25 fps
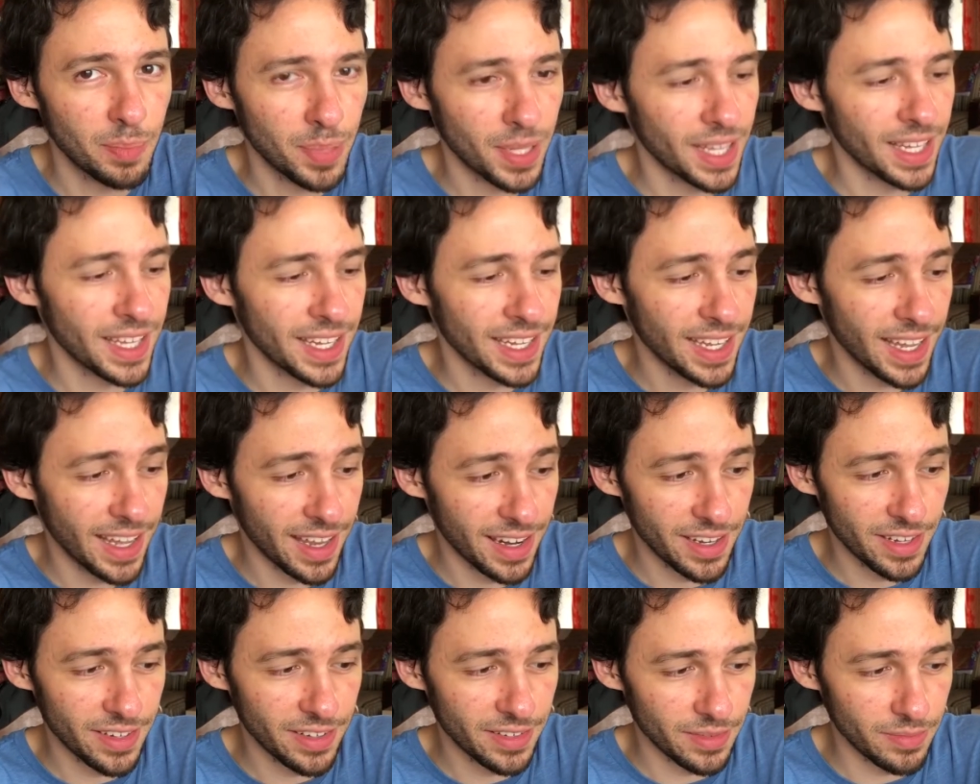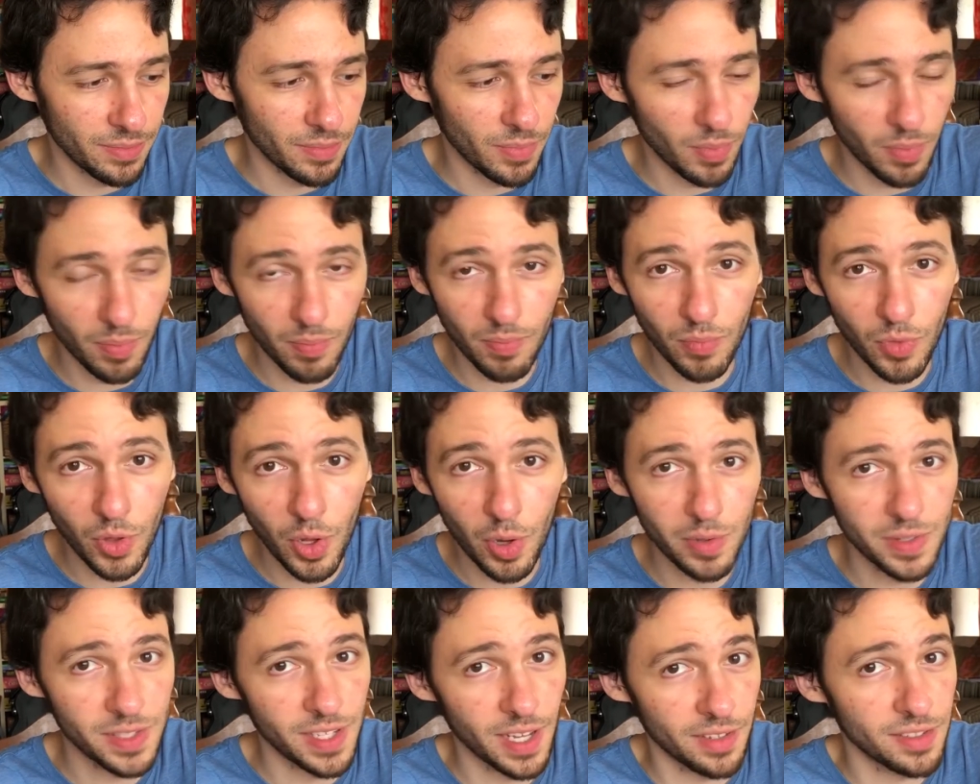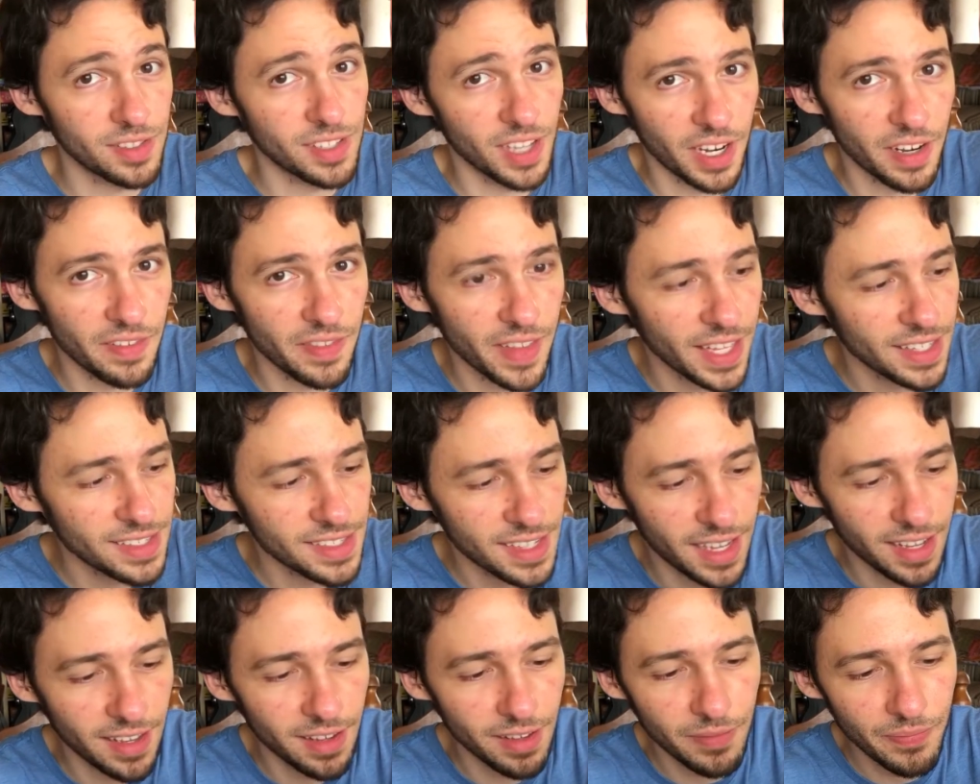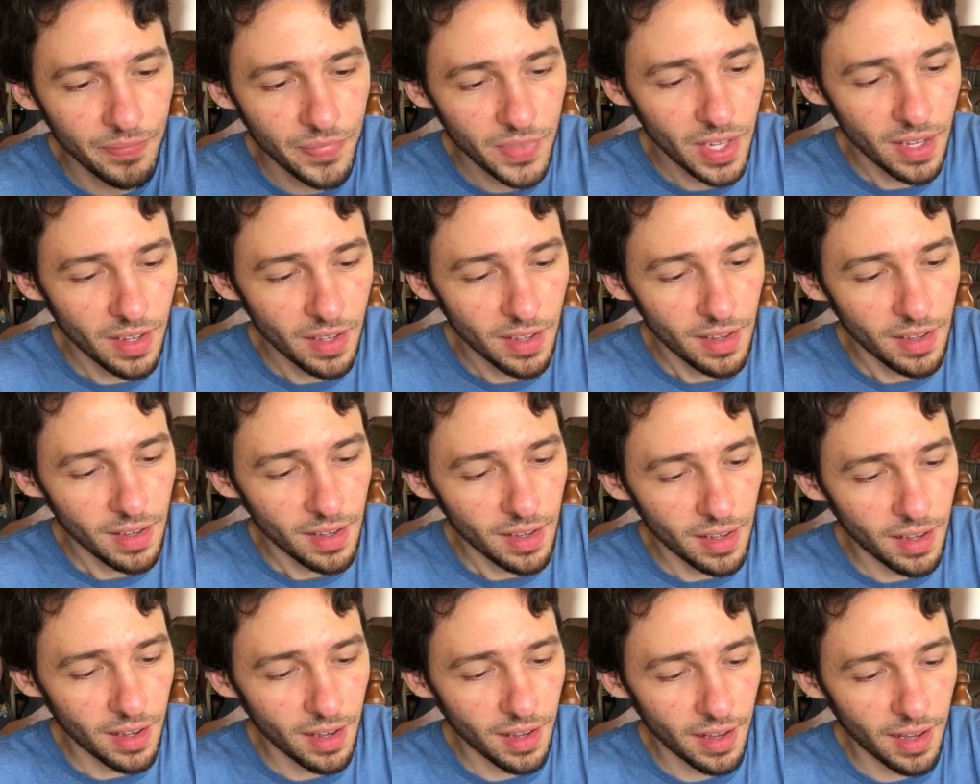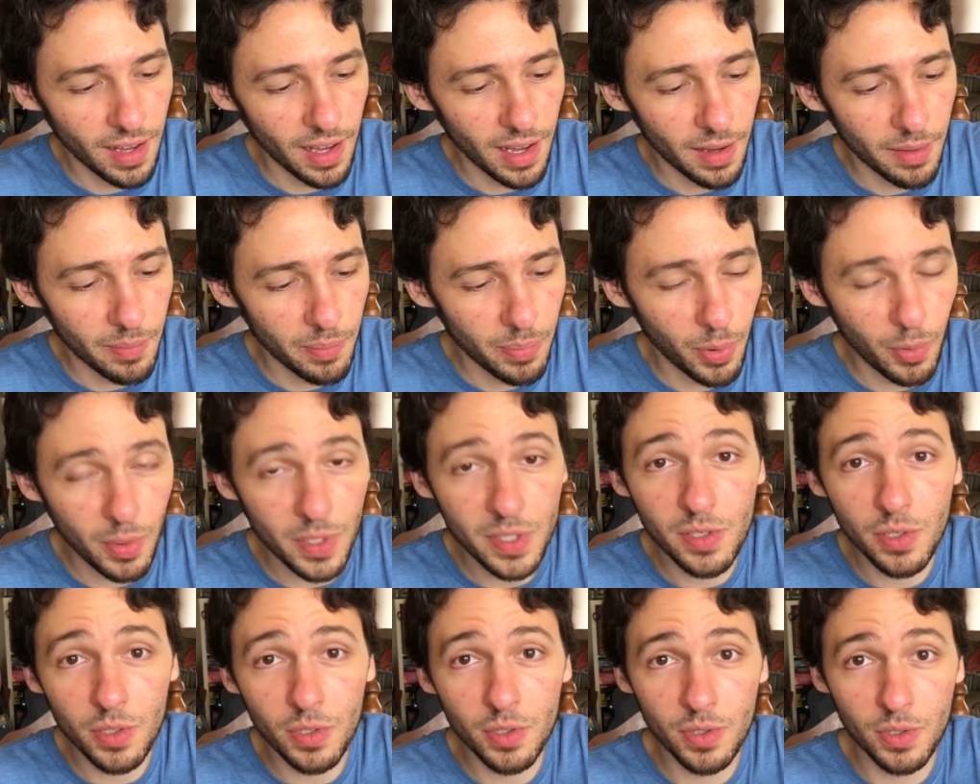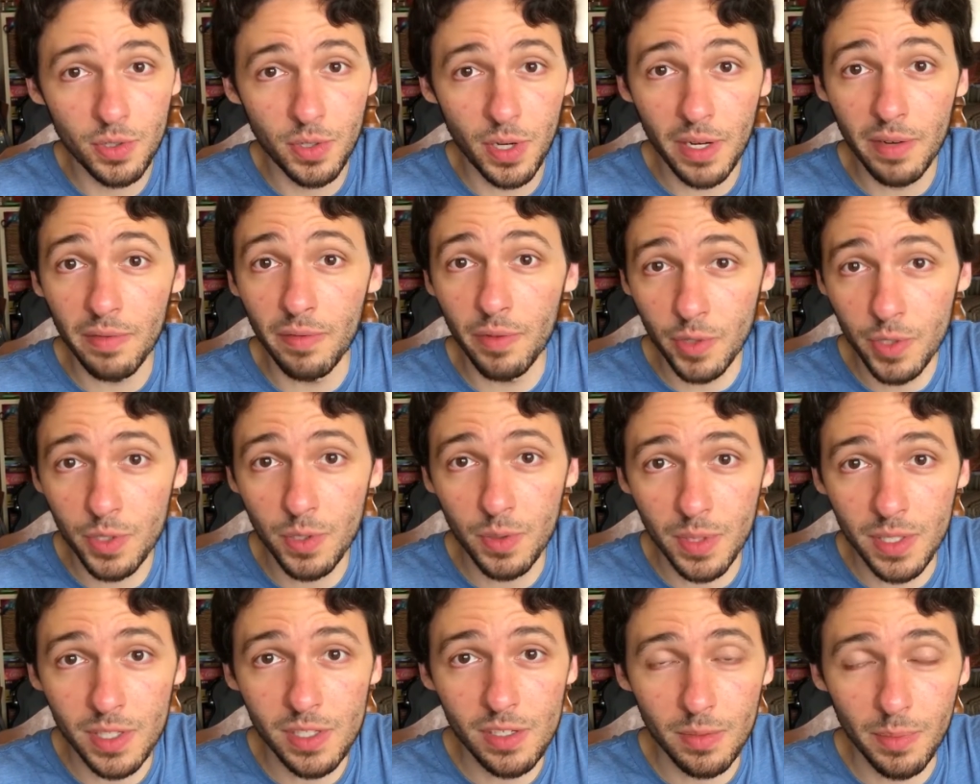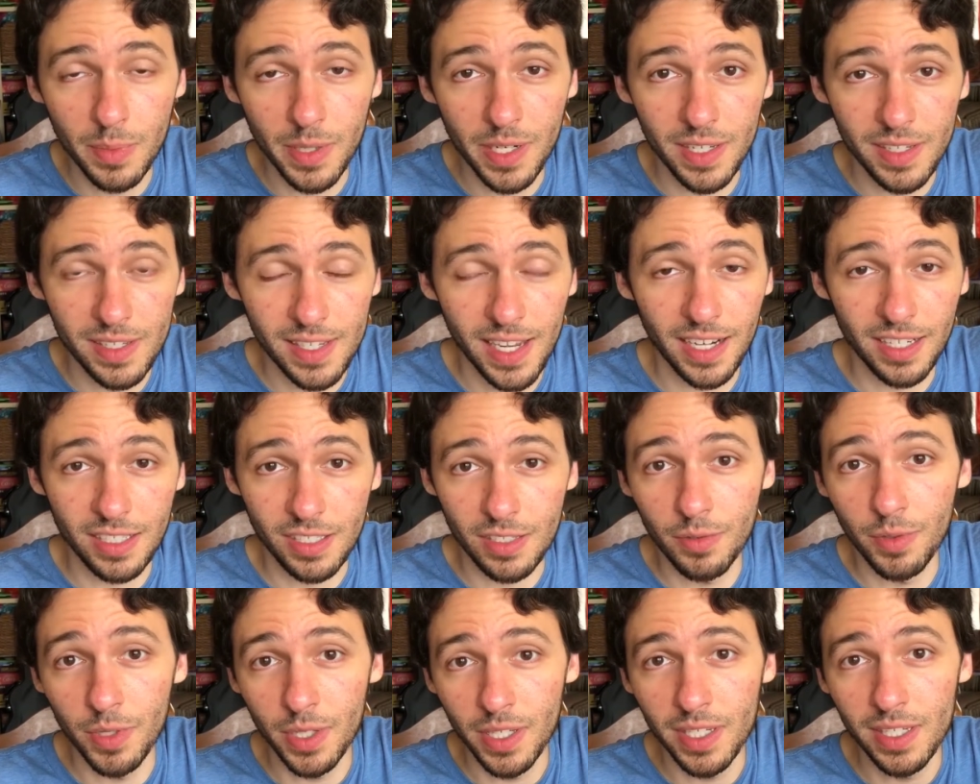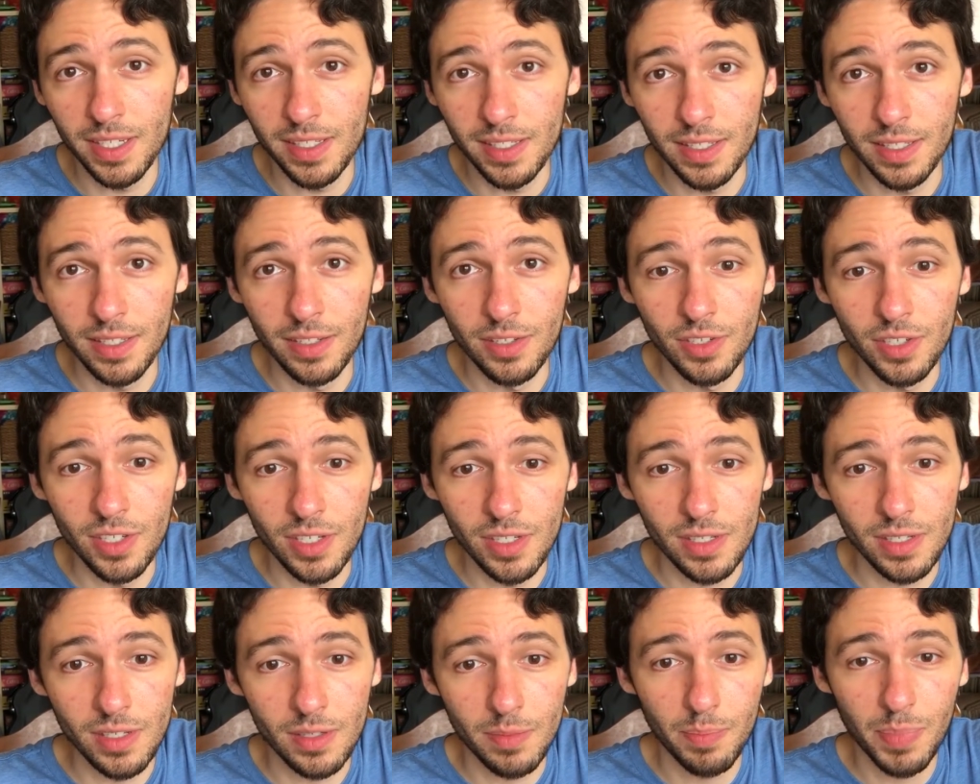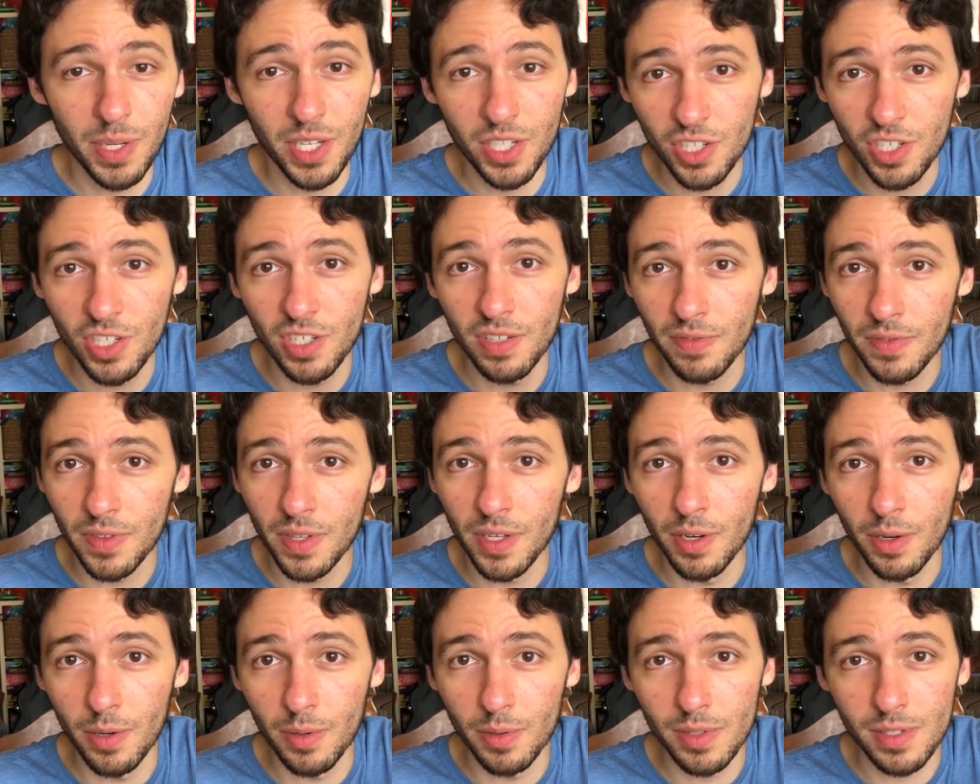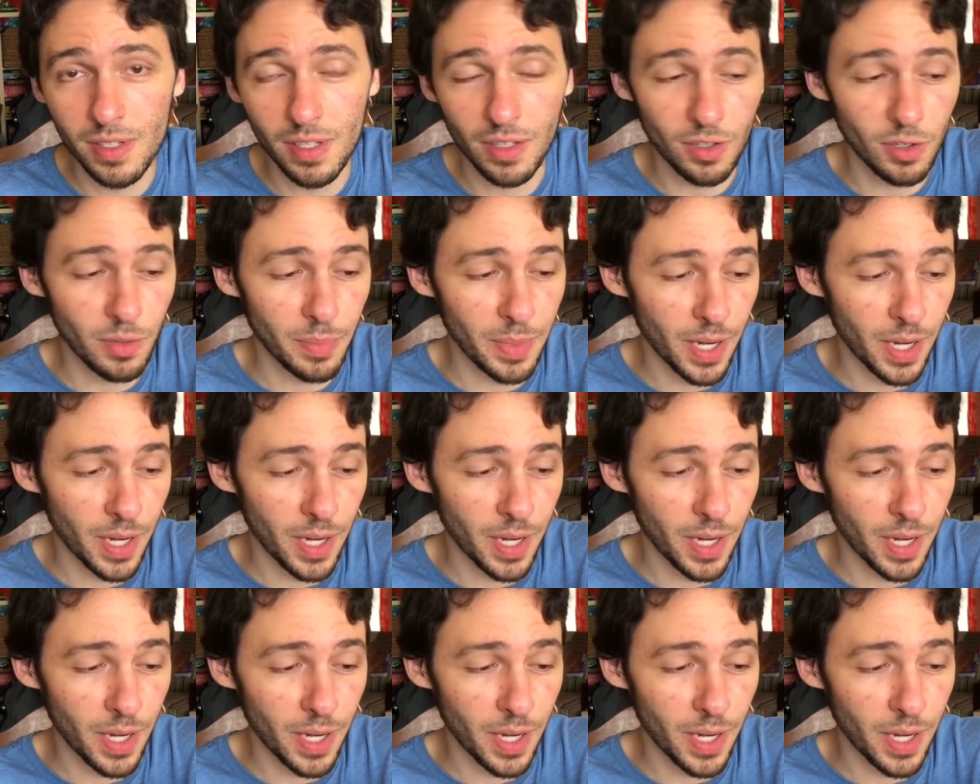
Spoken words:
play any notes outside of that scale. But once you create a virtual instrument, it's actually really easy to just pitch shift the notes a little